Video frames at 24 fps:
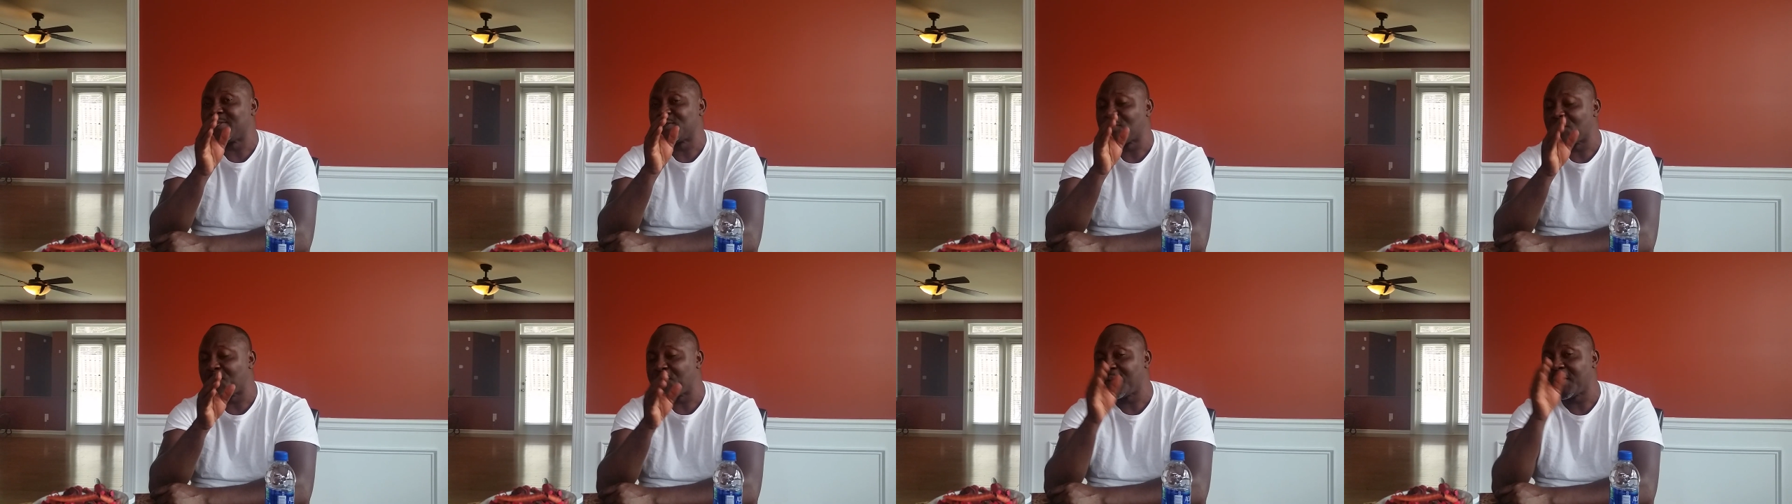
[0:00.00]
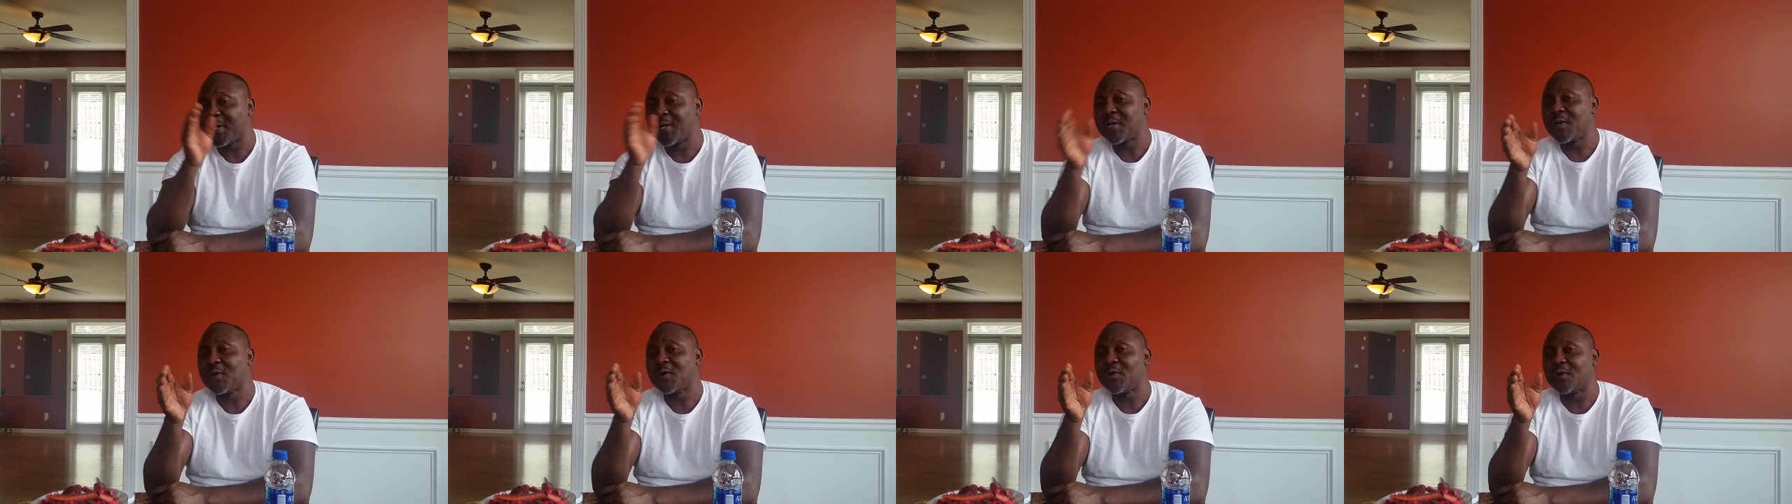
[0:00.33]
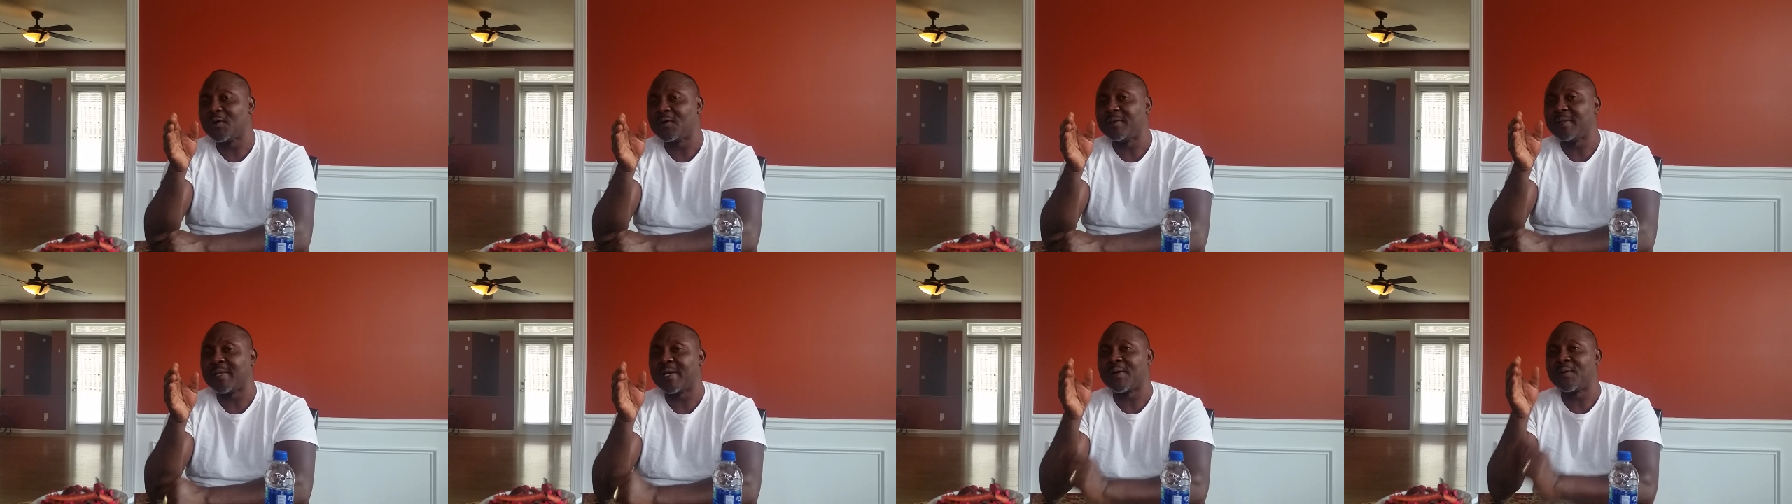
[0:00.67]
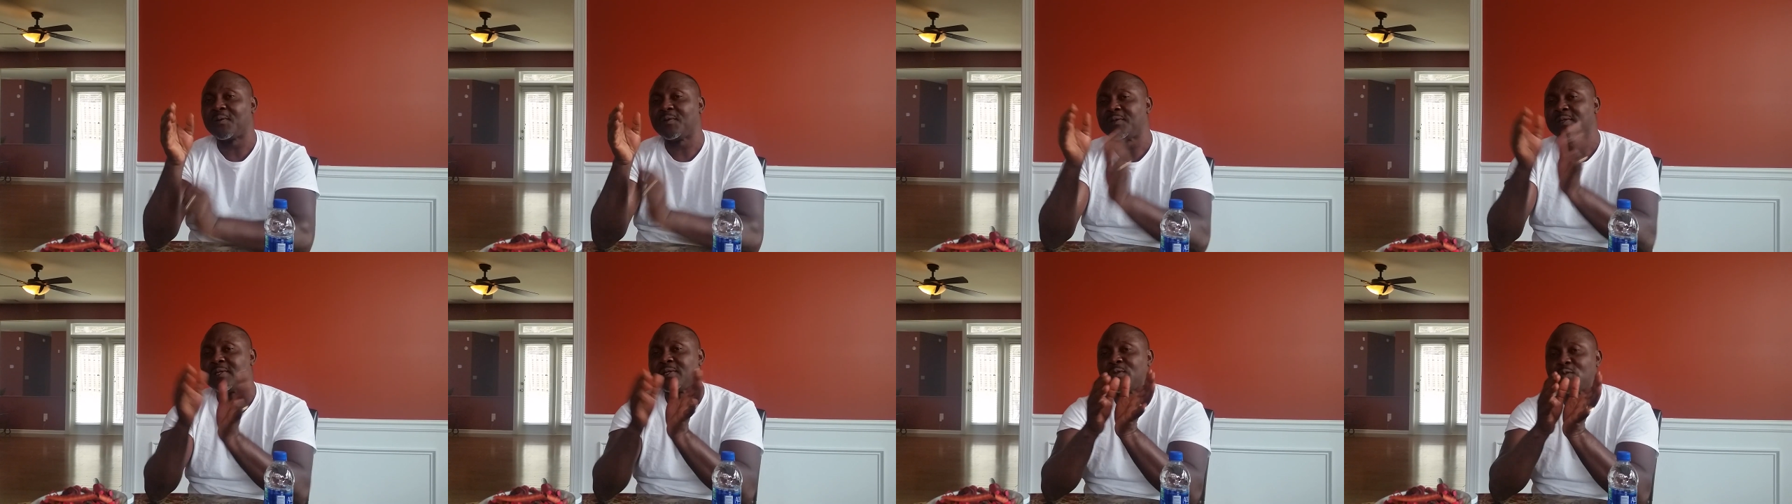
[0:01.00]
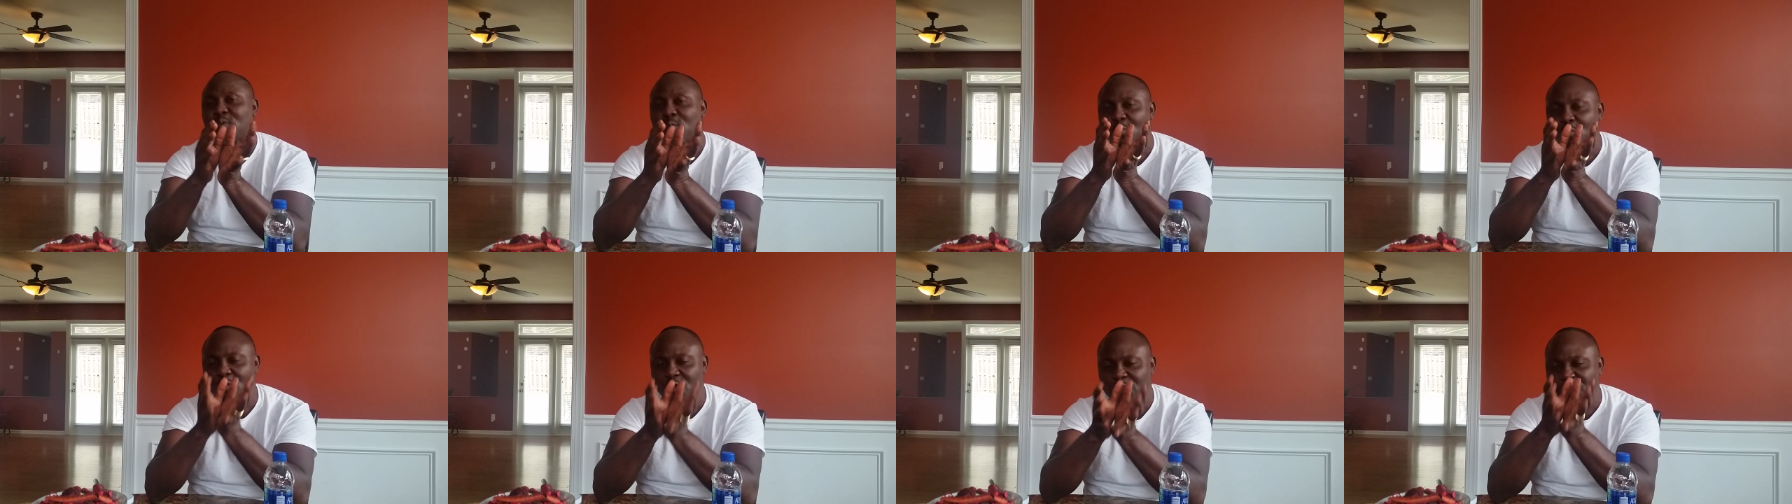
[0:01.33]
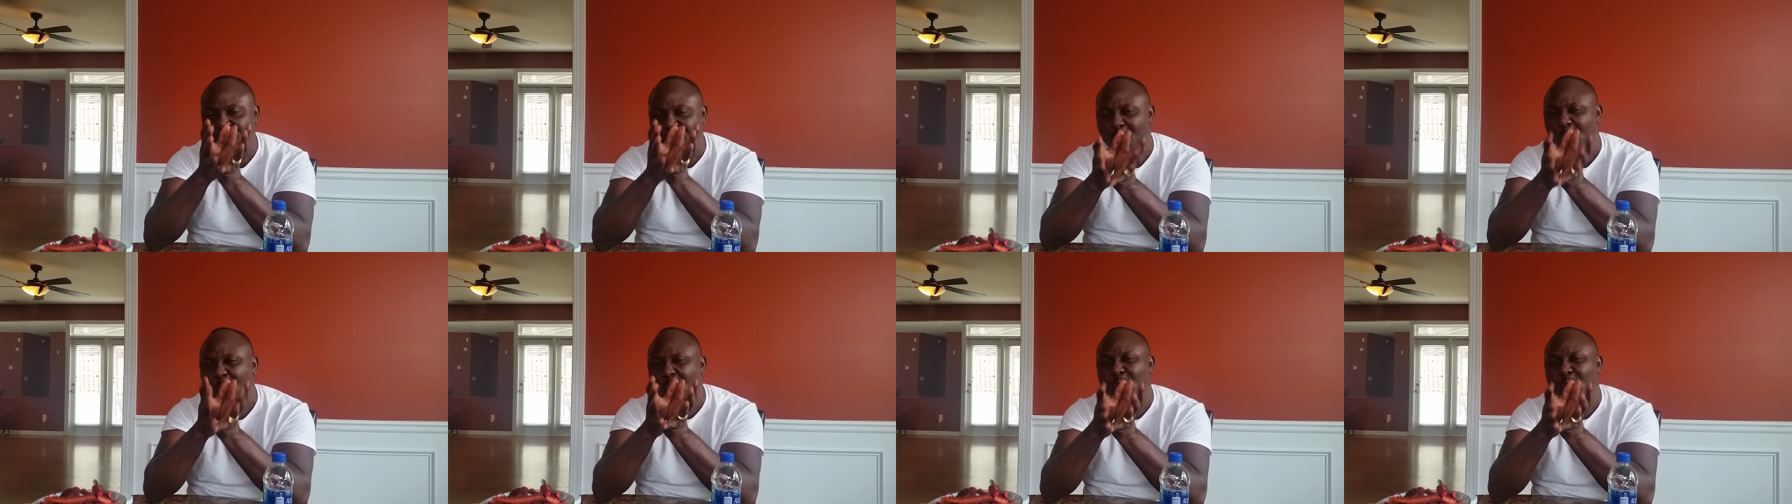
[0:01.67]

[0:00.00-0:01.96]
disobeyed God, that continued to worship